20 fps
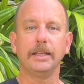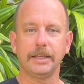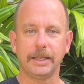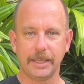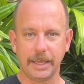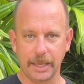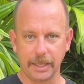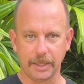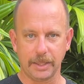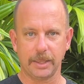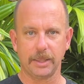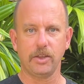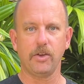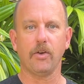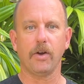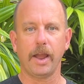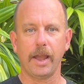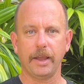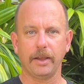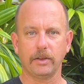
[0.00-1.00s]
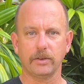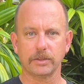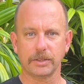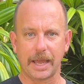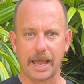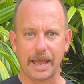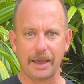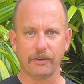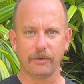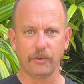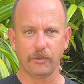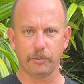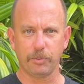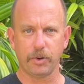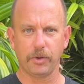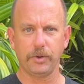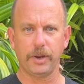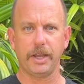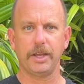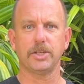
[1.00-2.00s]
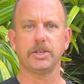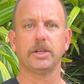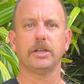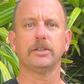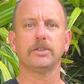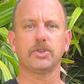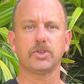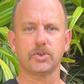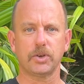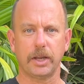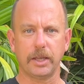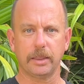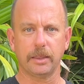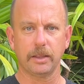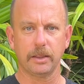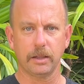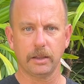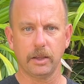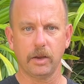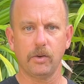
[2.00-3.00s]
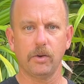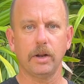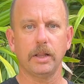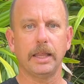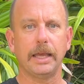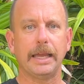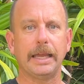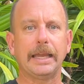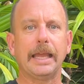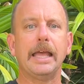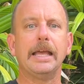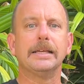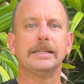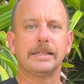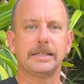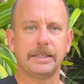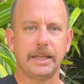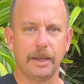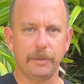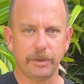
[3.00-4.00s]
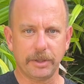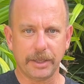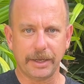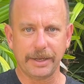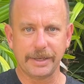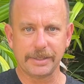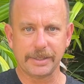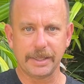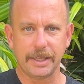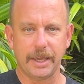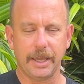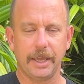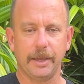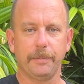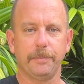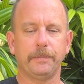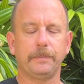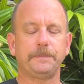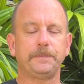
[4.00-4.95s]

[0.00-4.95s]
Get your ankles out of pronation, strengthen the lower leg, stabilize the hip.